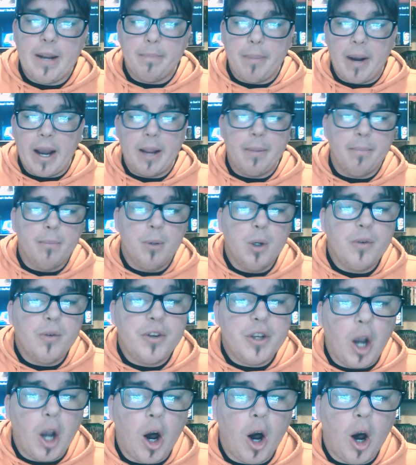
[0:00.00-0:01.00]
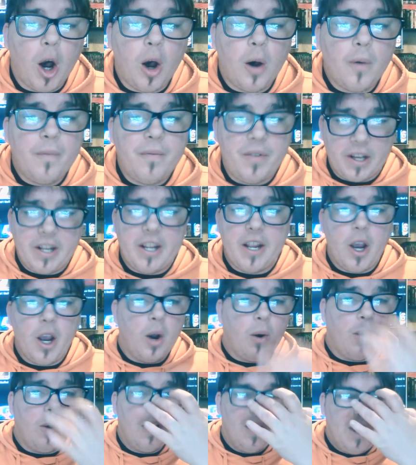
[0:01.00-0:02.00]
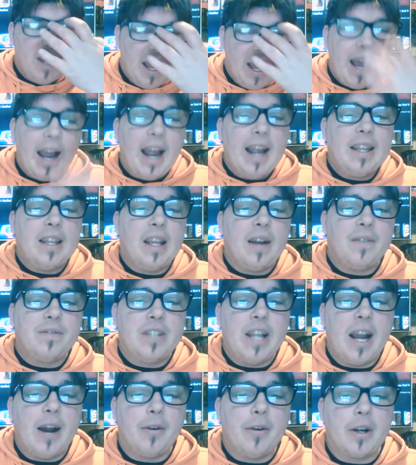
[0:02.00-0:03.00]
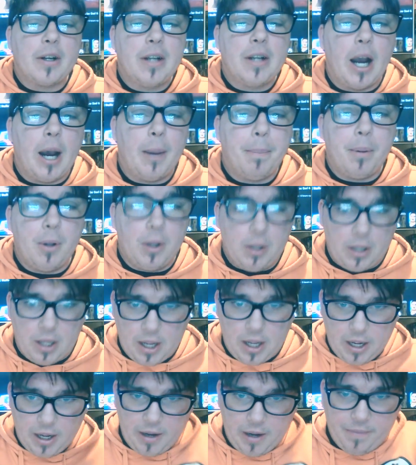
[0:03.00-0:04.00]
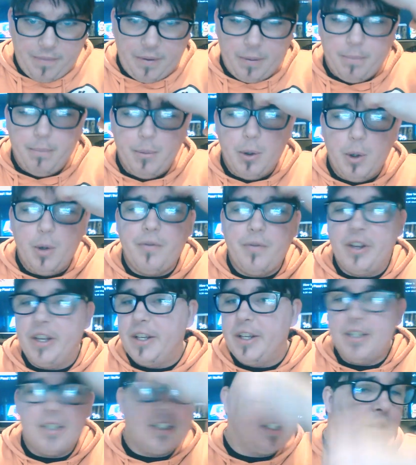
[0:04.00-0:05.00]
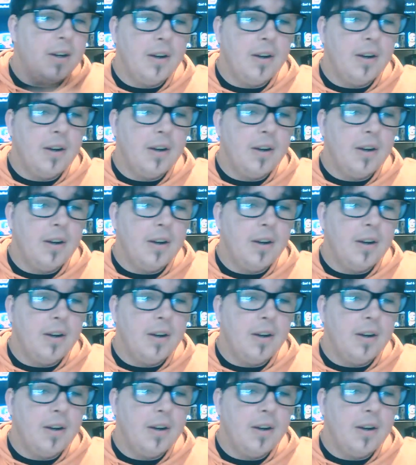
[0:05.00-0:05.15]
my movie haul video, I left out a couple of movies.